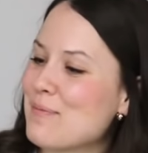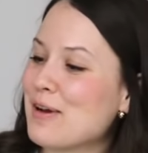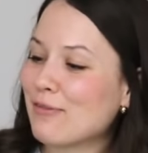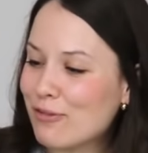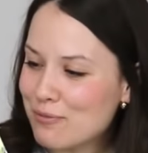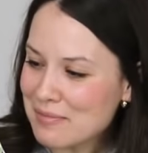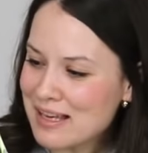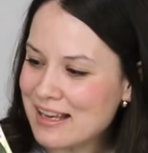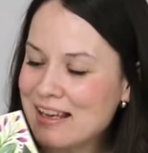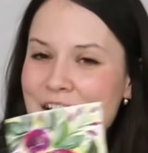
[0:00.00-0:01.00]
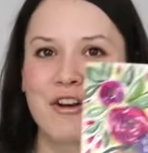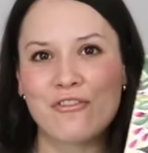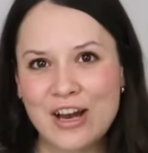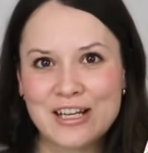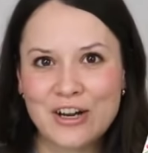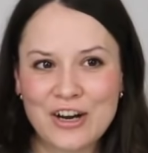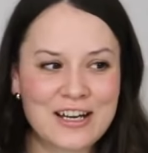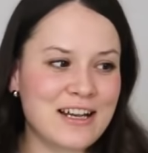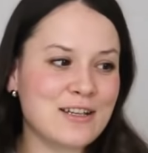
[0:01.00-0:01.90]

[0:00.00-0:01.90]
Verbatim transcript: But for me, fine art